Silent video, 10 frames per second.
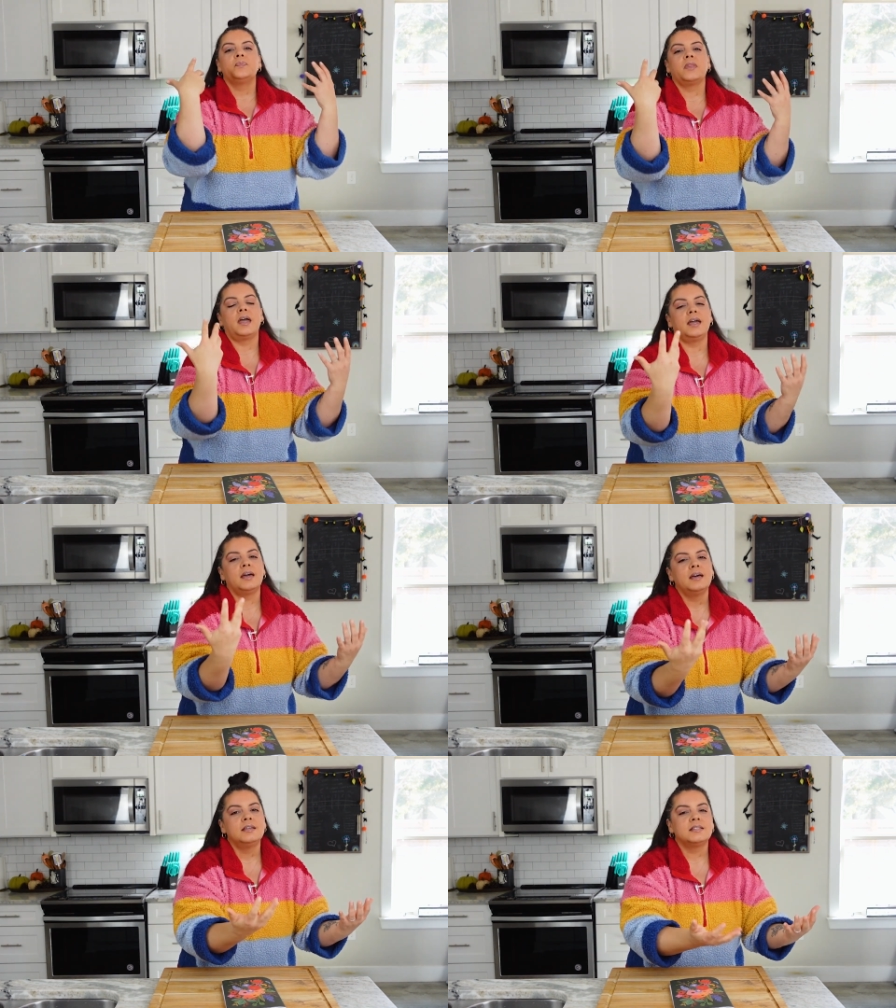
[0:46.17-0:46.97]

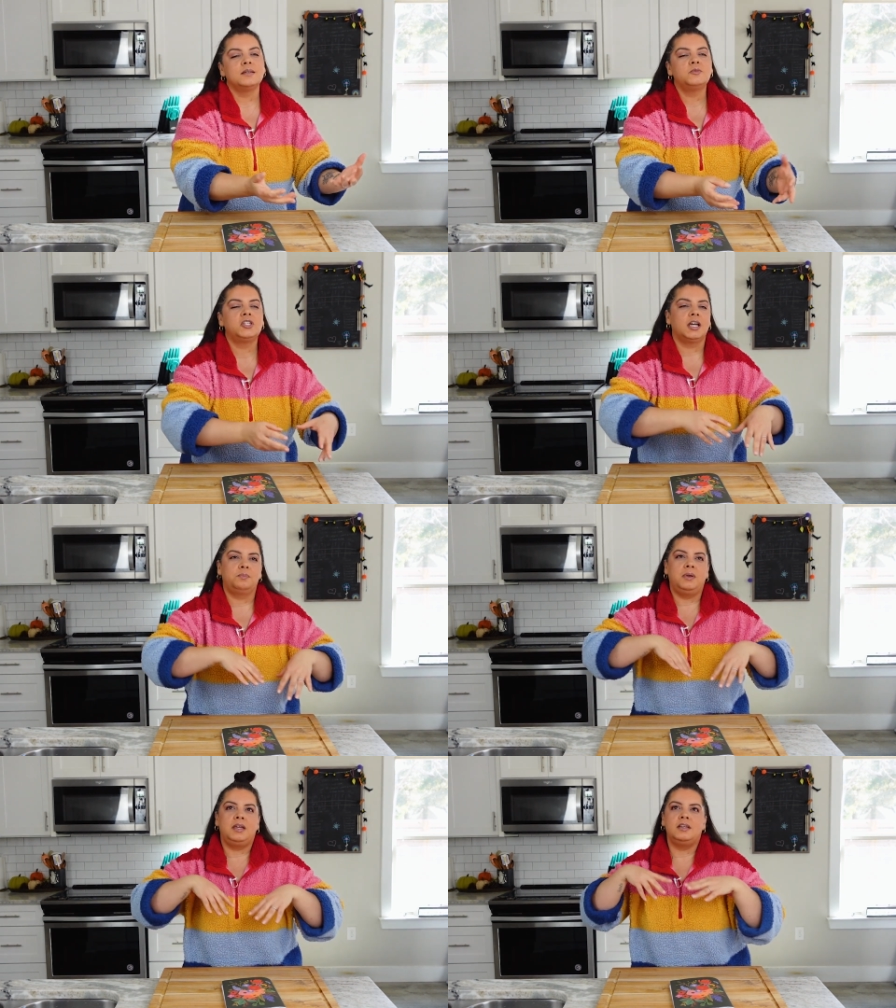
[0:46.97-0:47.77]
like some
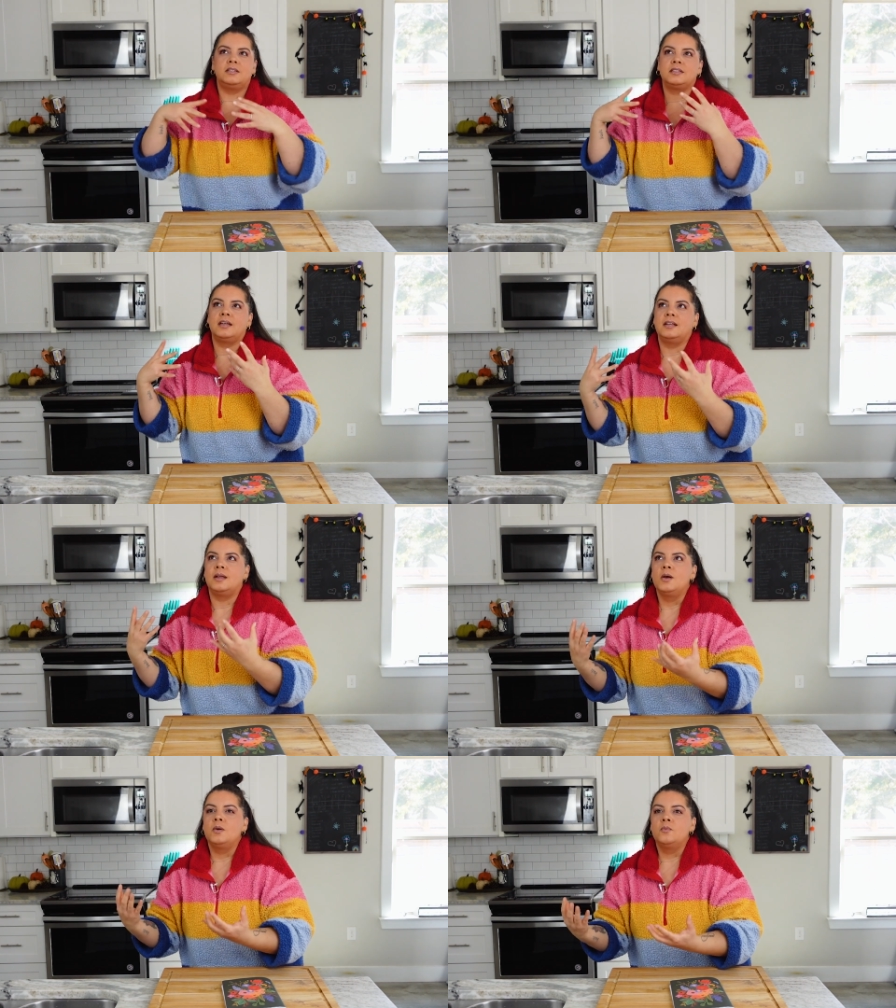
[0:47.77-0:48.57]
chickpeas and
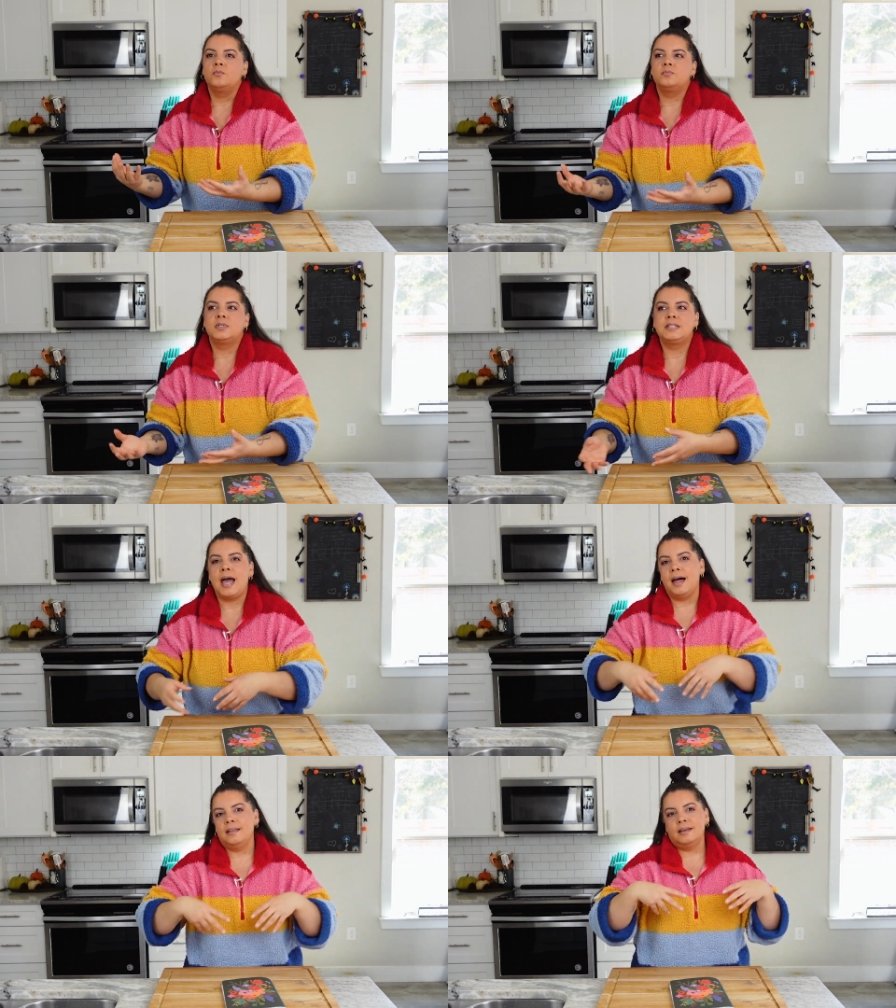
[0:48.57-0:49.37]

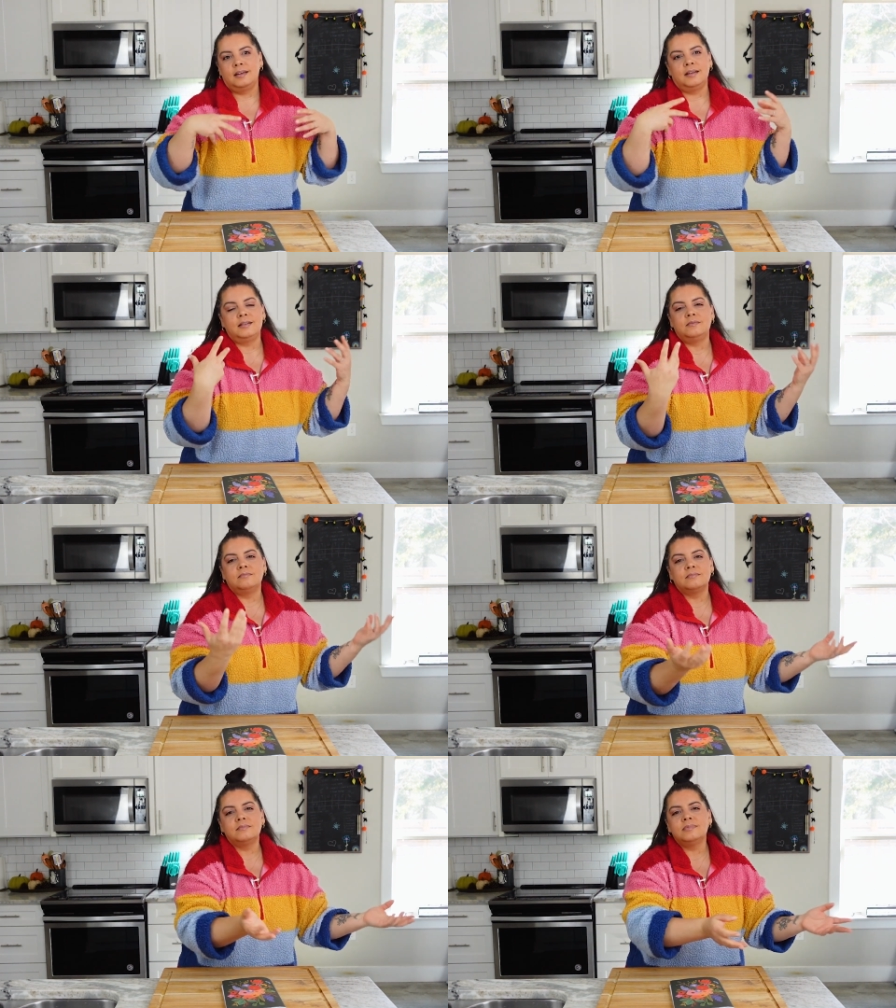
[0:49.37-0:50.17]
salad
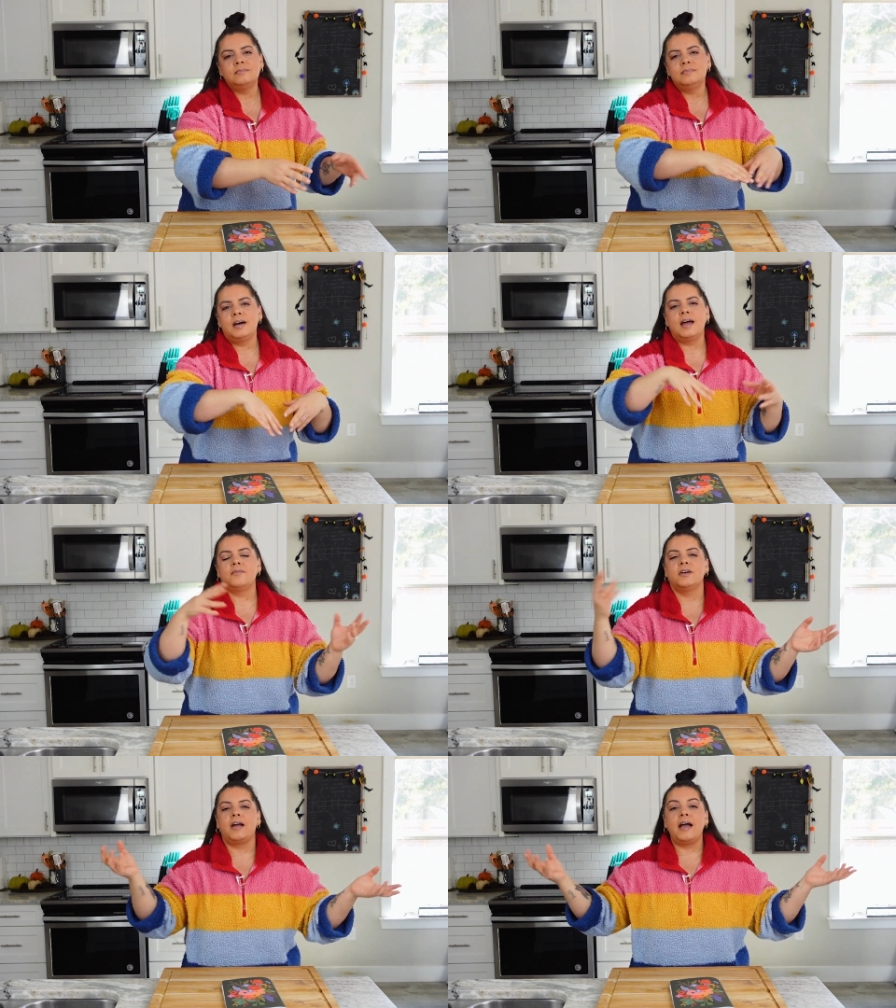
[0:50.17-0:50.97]
and
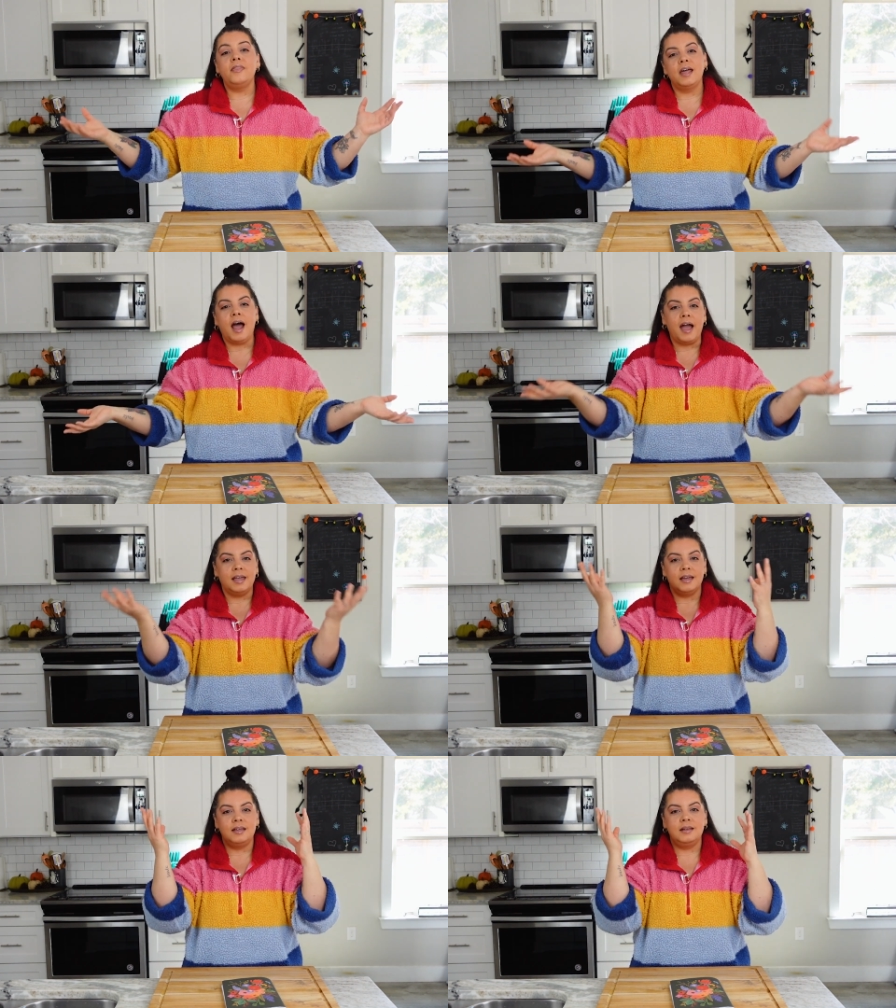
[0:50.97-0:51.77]
whatever, and then I
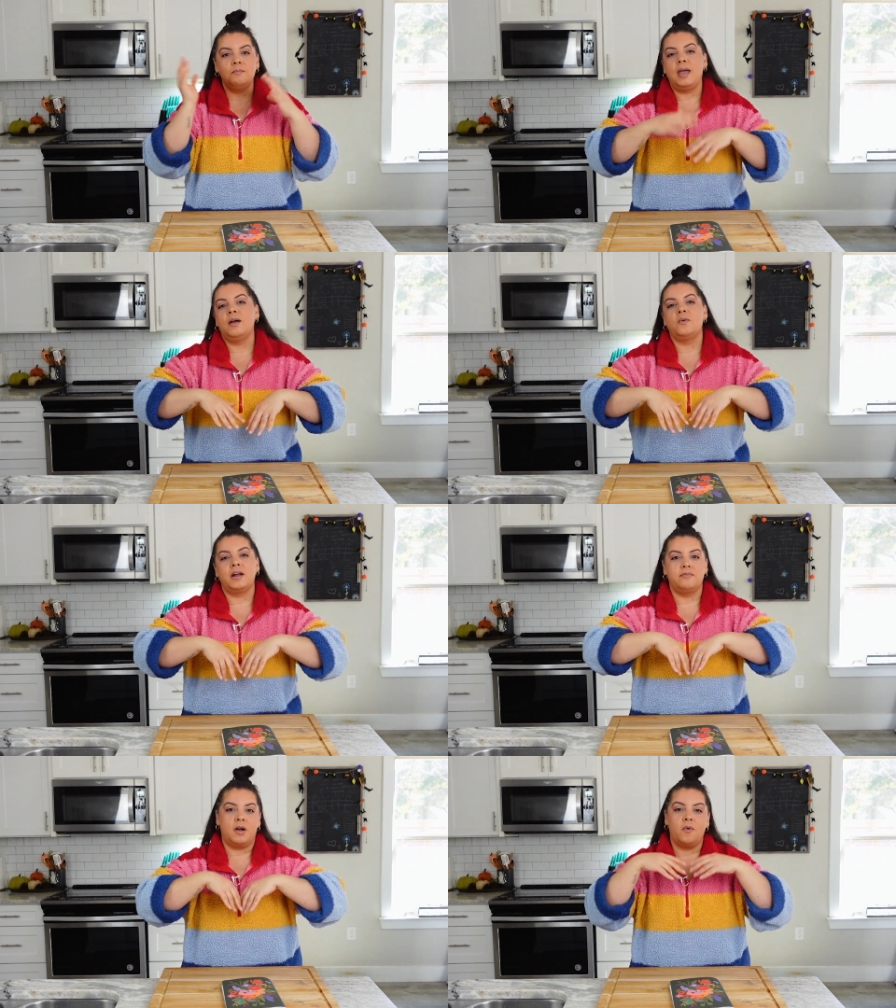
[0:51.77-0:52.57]
can make
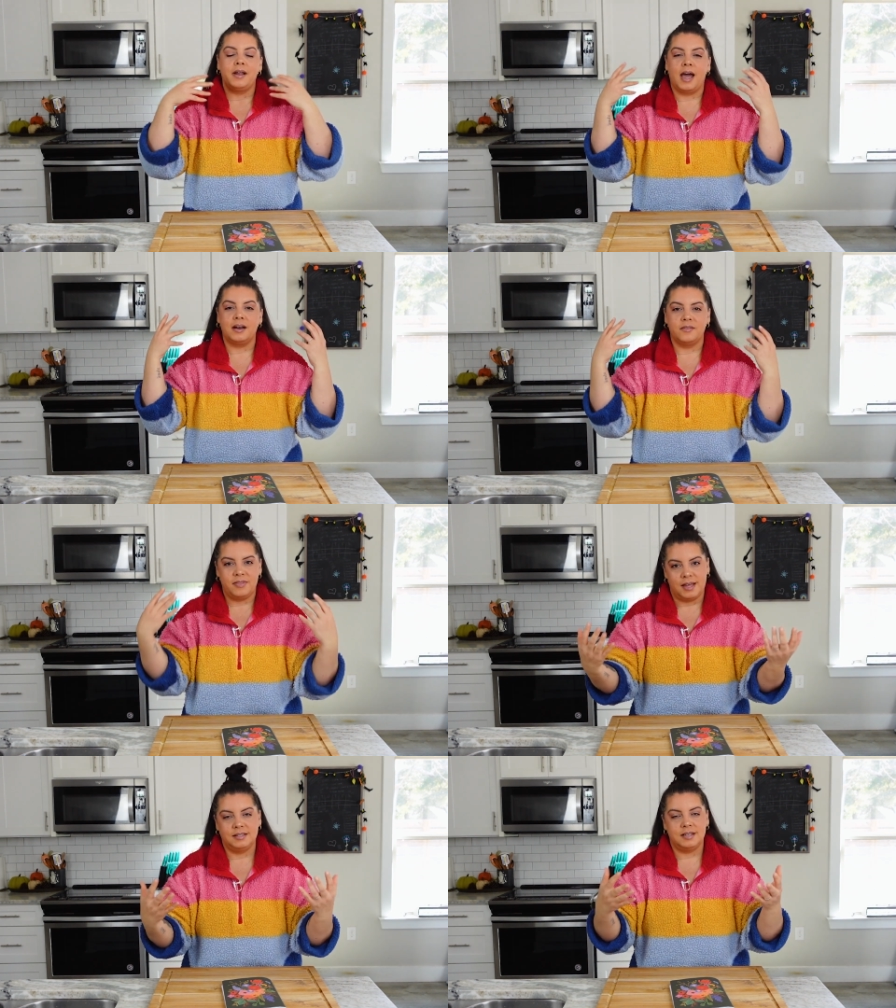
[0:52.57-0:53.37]
whatever I want out of
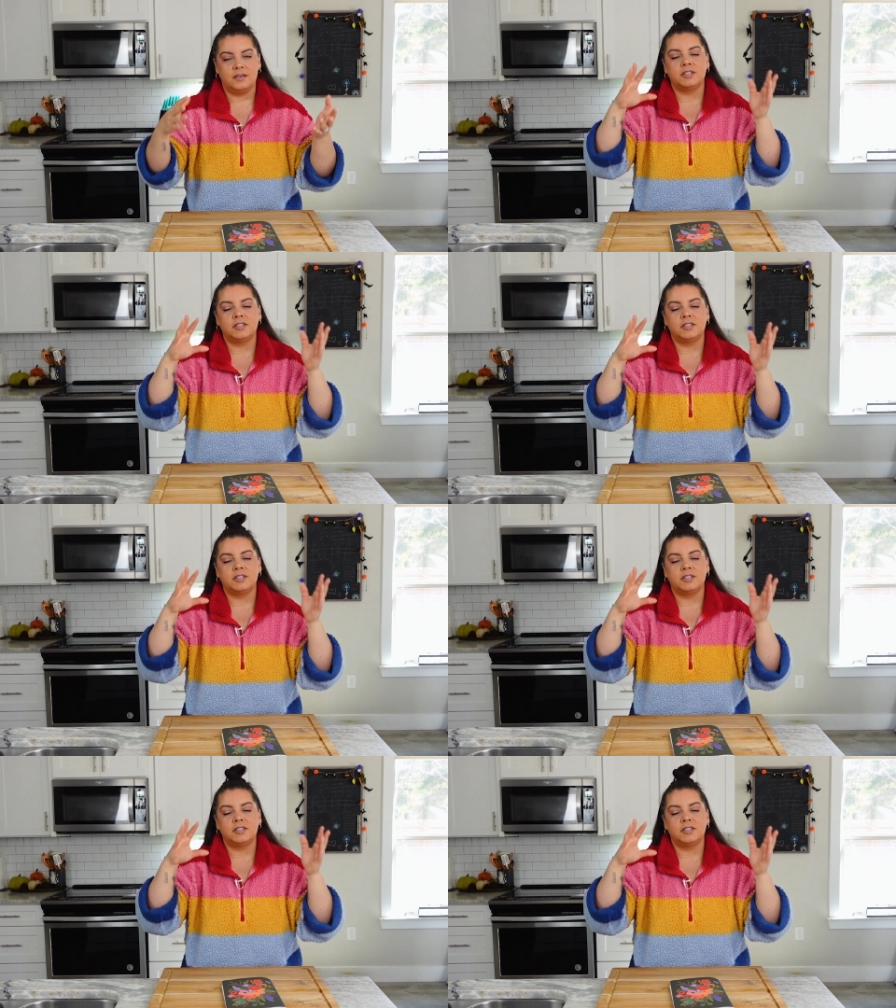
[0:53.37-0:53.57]
that stuff.